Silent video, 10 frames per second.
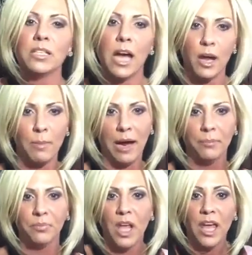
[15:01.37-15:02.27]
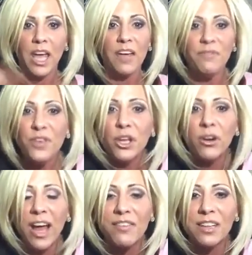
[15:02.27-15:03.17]
to talk about. If you
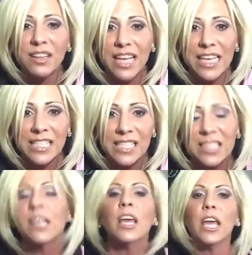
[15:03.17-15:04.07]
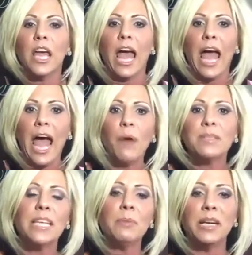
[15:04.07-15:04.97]
don't have a list, how is
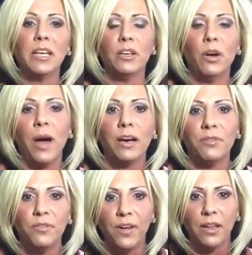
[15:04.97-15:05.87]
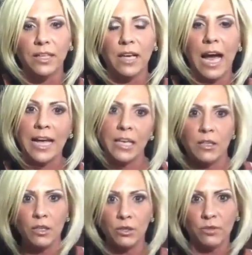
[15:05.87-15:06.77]
anybody going to know how to fulfill it, i.e.
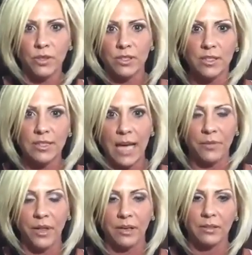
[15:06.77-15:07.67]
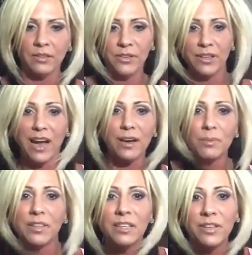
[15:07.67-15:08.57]
the universe that's out there? And if you're not a
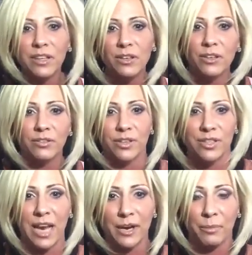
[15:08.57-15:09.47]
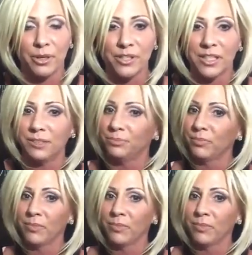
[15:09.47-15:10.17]
believe in the universe kind of person,